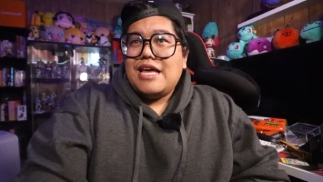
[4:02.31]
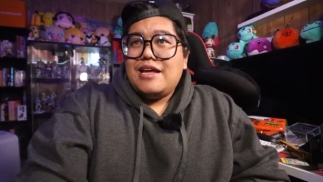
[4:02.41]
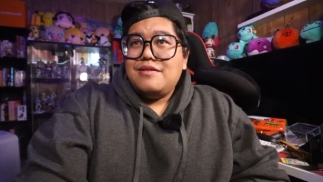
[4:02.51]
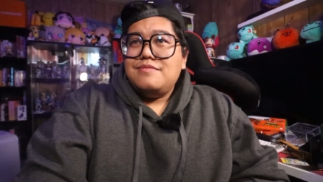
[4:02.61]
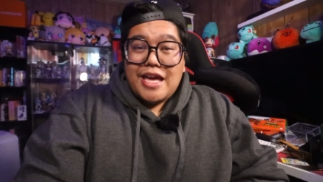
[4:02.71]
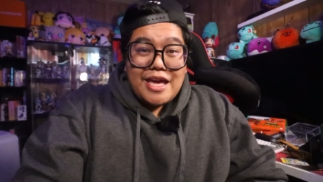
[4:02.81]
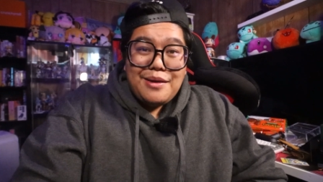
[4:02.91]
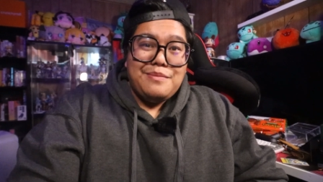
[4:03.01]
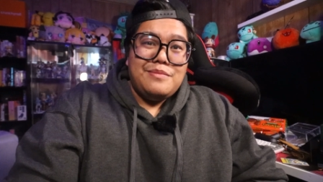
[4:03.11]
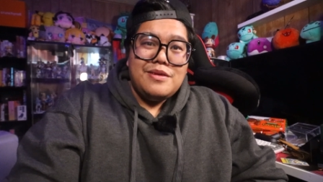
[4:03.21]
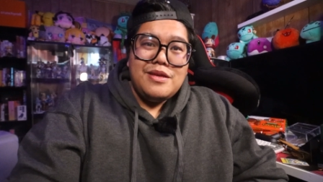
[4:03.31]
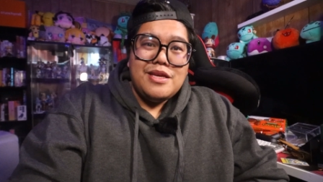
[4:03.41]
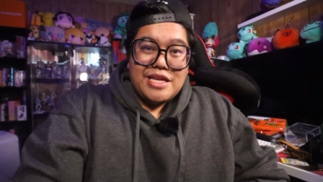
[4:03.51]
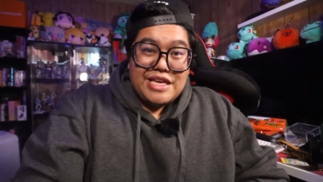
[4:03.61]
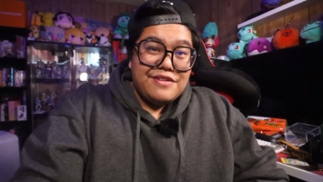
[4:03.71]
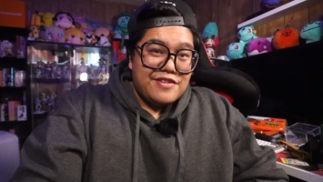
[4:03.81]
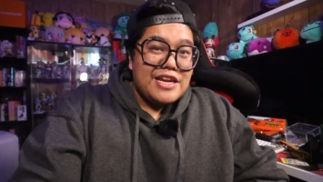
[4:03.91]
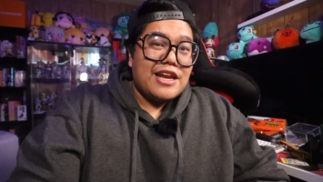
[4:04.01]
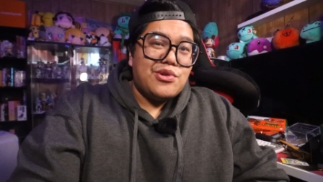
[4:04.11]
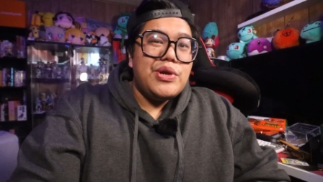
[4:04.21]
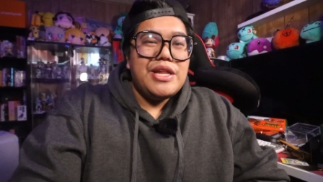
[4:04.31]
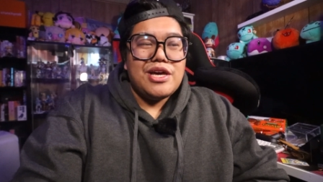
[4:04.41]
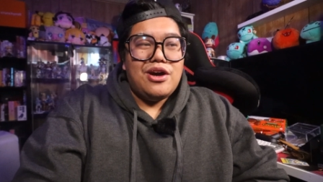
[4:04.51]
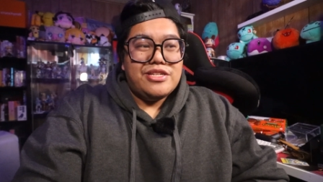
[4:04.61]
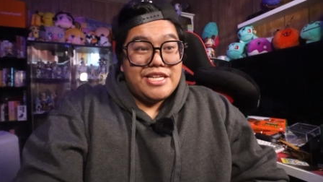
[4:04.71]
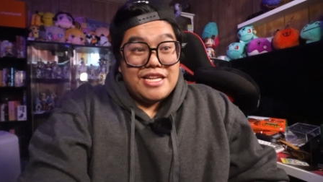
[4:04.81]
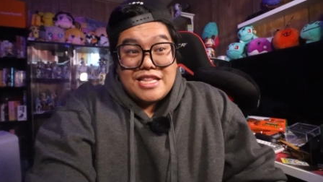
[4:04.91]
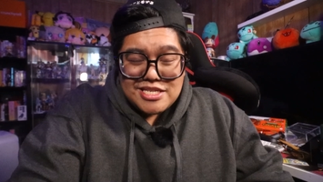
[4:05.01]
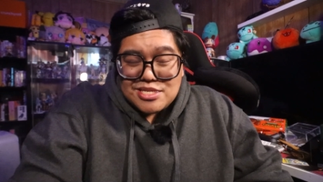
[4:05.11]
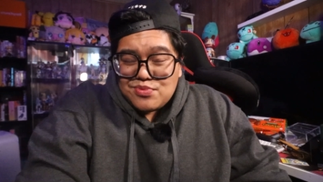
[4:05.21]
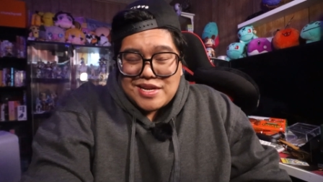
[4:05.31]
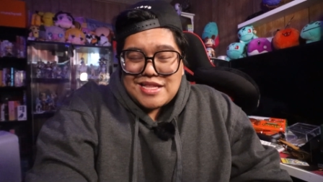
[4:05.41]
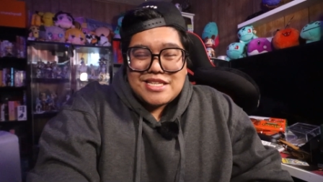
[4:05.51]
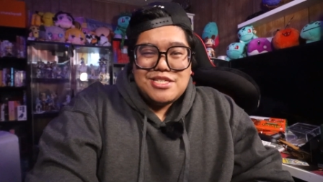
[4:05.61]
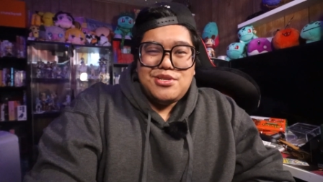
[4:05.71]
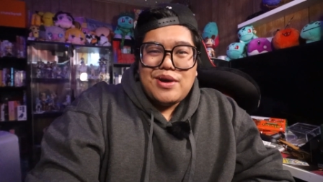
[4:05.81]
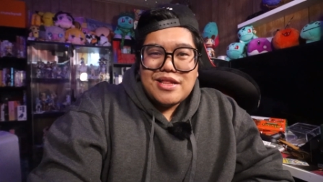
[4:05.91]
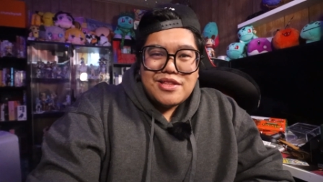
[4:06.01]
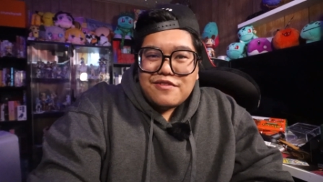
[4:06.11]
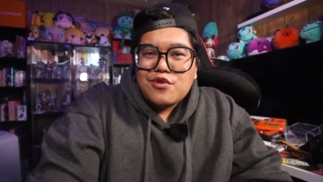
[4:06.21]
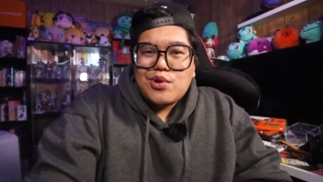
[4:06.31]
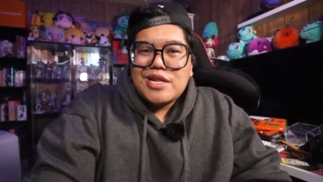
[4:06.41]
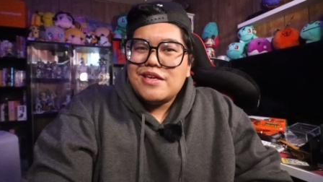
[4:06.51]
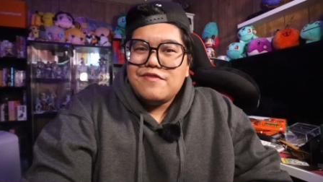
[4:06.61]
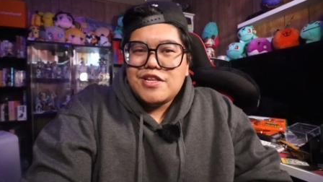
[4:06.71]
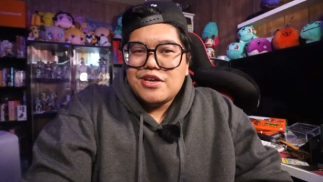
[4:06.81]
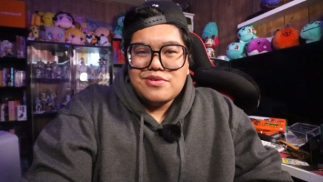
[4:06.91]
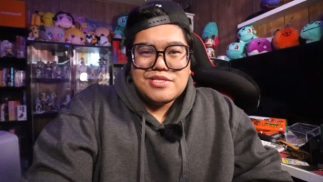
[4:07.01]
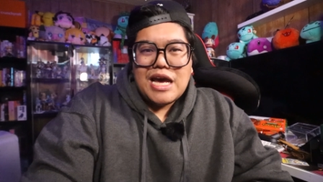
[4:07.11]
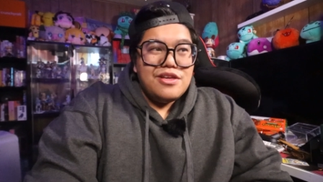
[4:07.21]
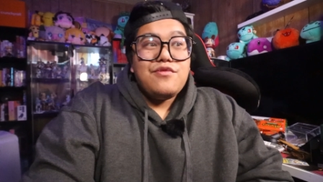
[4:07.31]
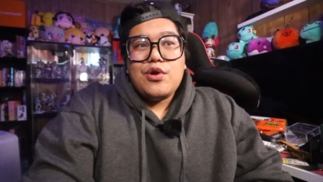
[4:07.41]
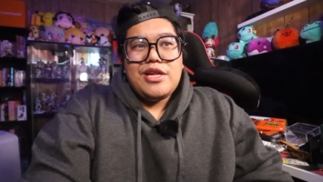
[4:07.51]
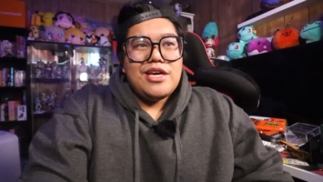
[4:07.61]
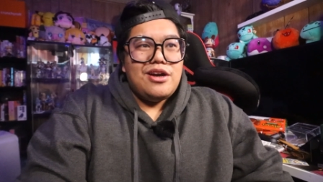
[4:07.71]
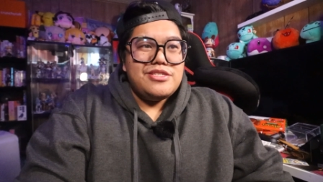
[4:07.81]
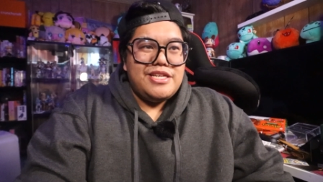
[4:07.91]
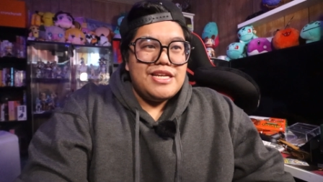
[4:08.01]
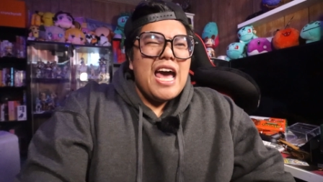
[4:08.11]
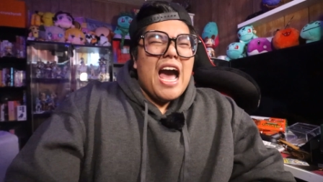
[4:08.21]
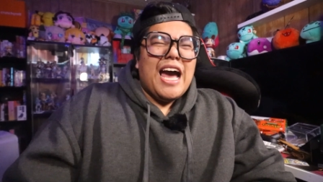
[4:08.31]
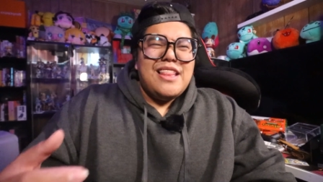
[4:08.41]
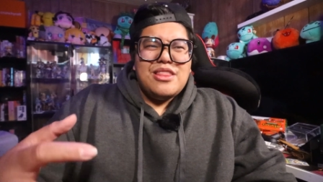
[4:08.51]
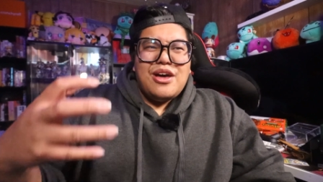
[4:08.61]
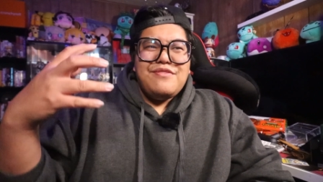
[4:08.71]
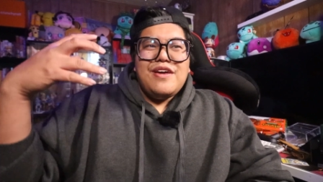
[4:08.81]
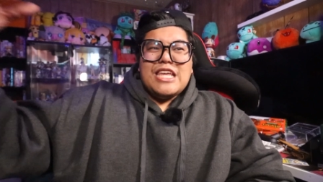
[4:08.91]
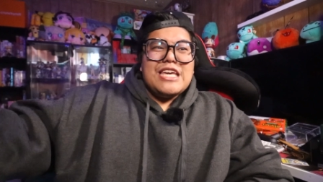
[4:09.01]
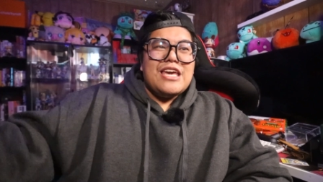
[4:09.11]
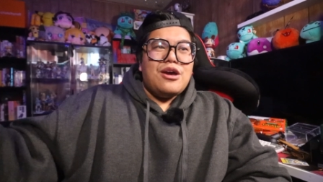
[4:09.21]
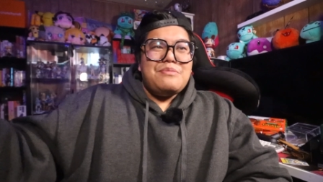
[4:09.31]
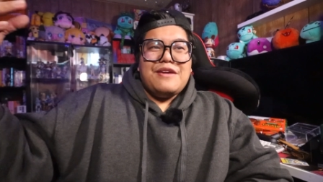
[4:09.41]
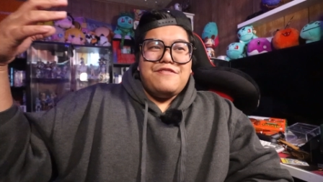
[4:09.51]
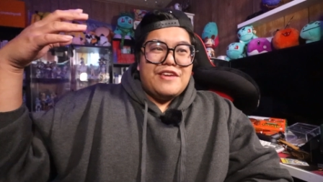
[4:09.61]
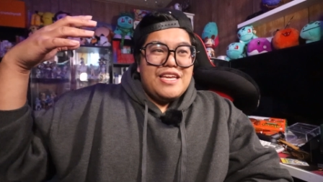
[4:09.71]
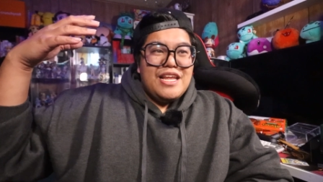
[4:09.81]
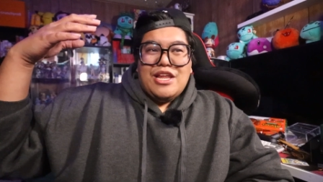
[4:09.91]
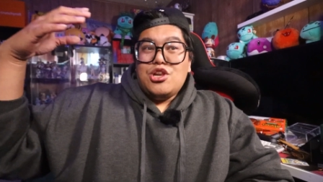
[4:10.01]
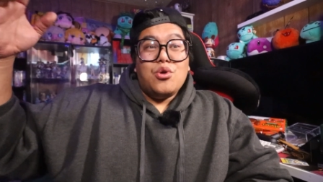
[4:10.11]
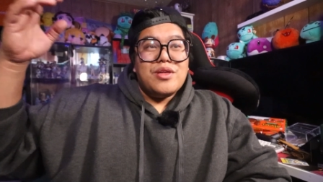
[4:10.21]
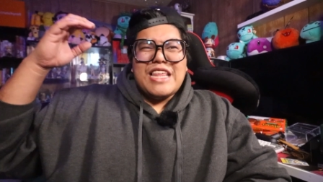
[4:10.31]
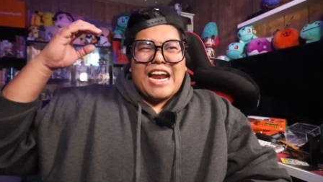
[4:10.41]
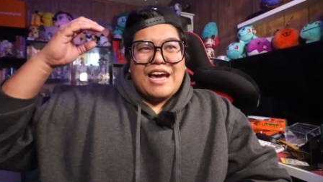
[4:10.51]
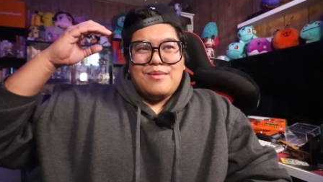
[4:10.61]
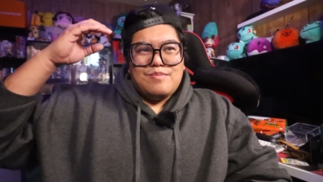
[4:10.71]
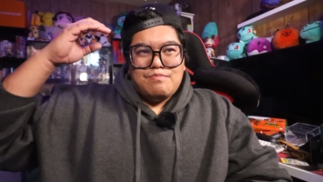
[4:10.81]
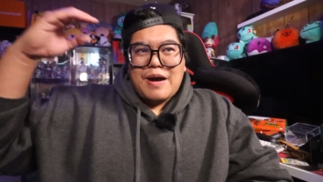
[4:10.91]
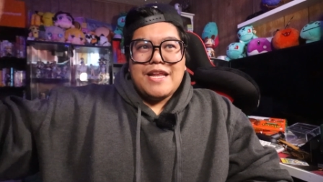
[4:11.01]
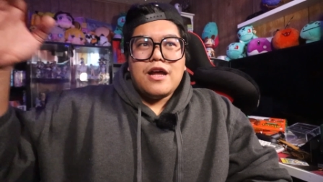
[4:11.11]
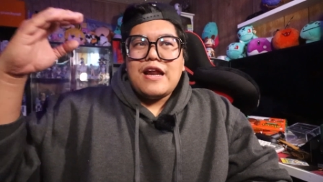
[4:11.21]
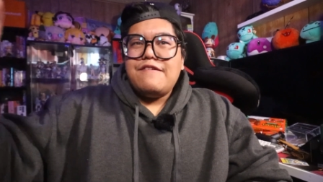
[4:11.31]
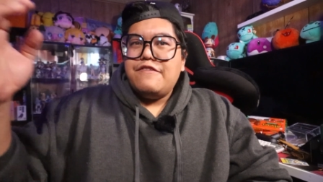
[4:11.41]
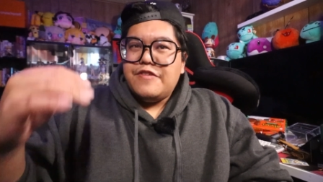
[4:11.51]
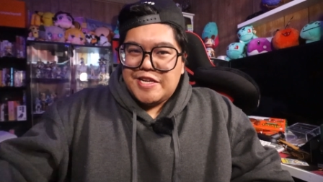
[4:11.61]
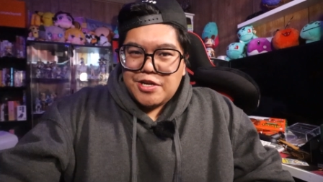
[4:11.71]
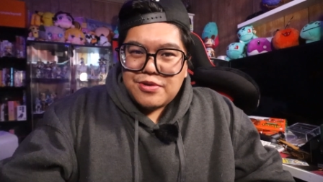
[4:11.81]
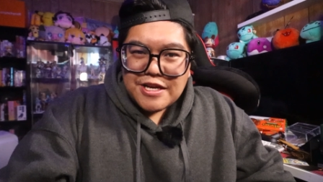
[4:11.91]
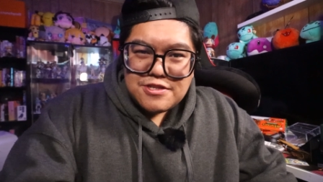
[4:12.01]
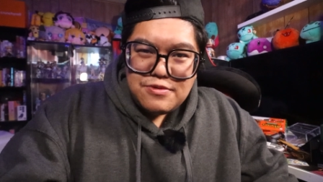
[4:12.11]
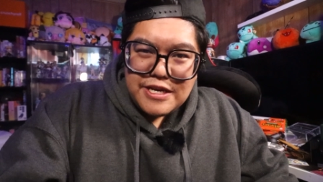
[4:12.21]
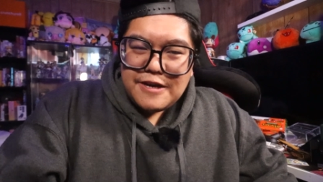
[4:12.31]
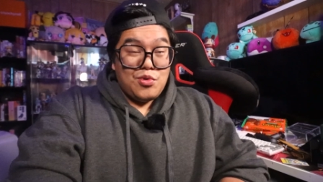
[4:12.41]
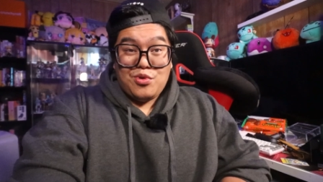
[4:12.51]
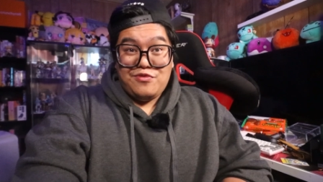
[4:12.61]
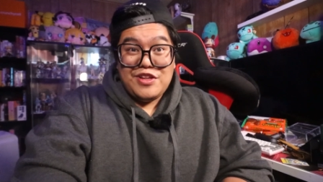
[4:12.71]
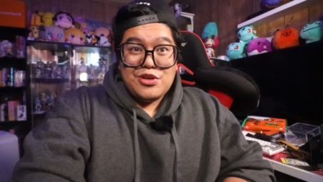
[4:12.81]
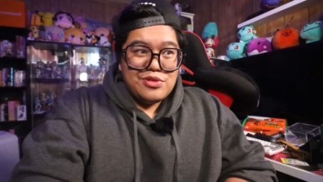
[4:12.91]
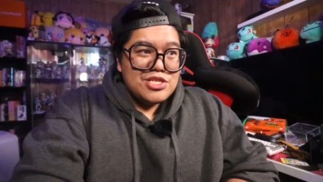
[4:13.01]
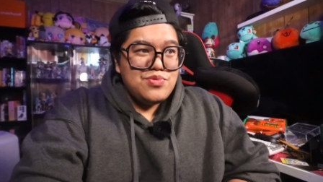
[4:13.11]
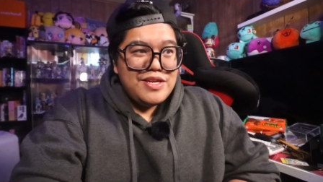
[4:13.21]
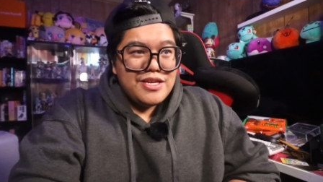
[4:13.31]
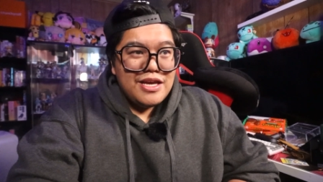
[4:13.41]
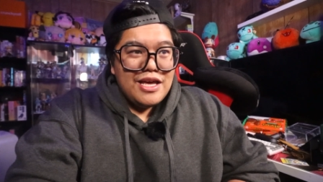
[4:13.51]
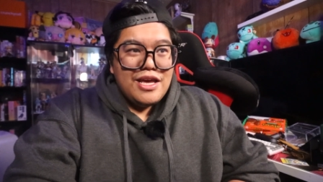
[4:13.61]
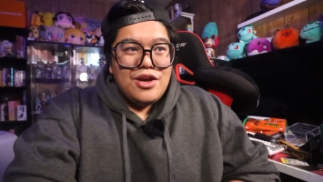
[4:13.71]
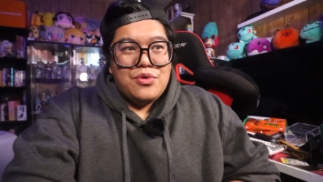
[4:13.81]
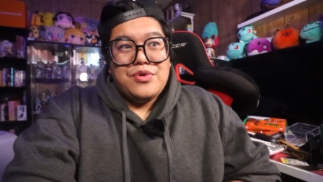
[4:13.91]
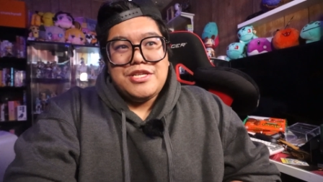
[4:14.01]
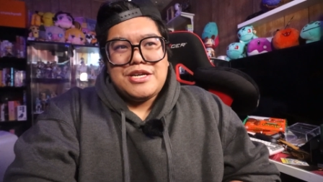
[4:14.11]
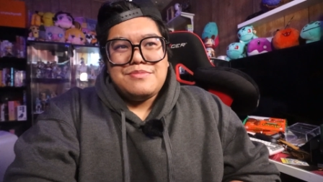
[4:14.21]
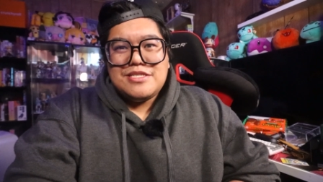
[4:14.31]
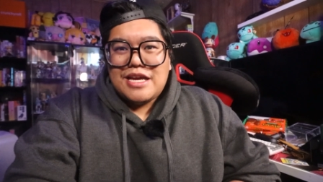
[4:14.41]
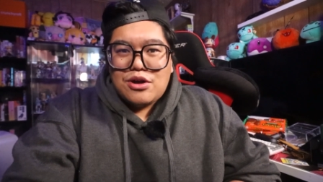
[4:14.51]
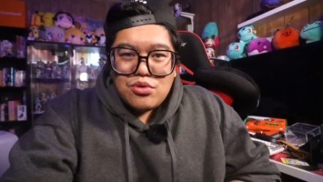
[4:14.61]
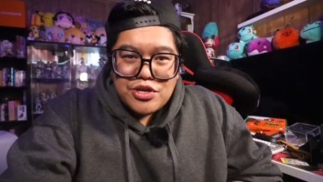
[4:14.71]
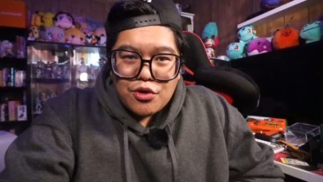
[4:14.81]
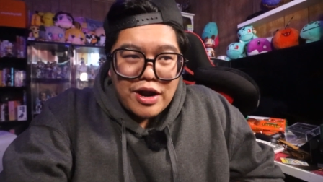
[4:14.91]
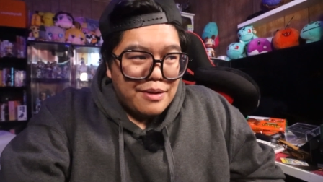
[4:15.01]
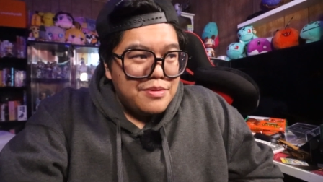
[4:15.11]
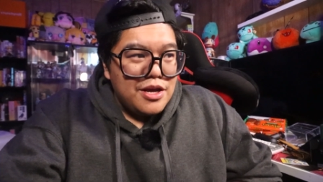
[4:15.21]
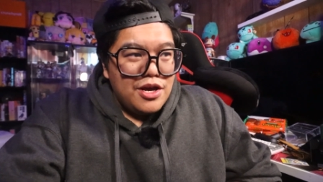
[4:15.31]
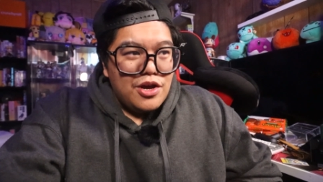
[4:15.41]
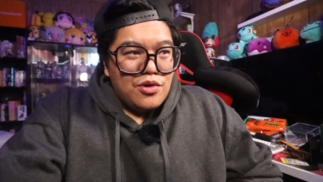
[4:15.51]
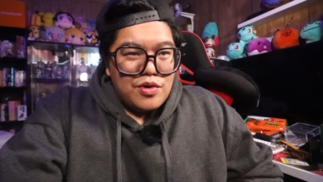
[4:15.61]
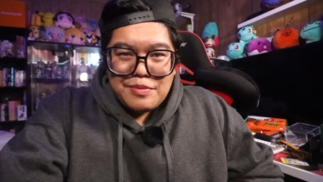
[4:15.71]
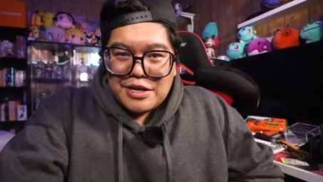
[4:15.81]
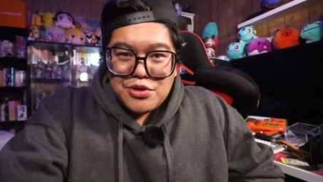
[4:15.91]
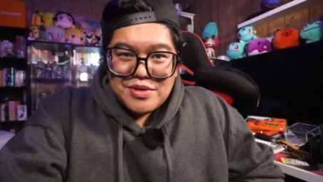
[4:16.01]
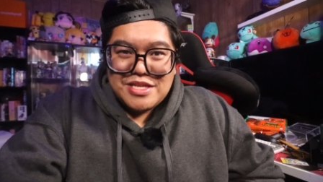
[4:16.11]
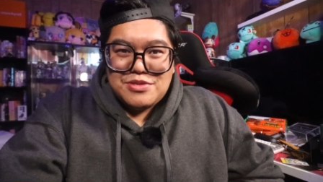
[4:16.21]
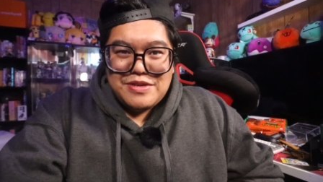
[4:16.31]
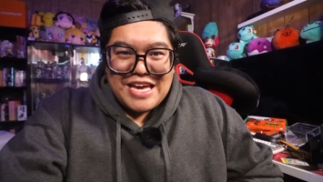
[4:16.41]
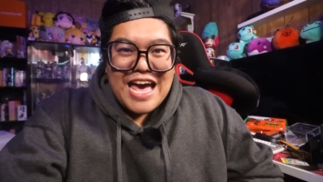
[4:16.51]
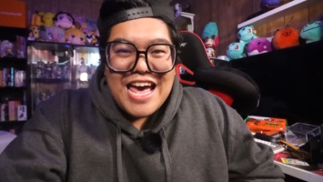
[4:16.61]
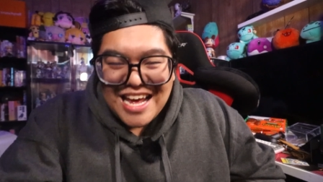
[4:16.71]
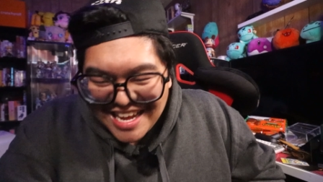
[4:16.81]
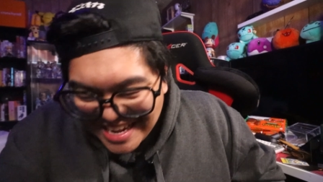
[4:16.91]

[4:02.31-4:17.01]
that I am gifted at creating content, and this is what I like to do. I love creating videos, I love creating content, I love thinking on my feet, knowing that I might not have a video next week or a video this week, which I'm just like, holy crap, what am I doing this weekend?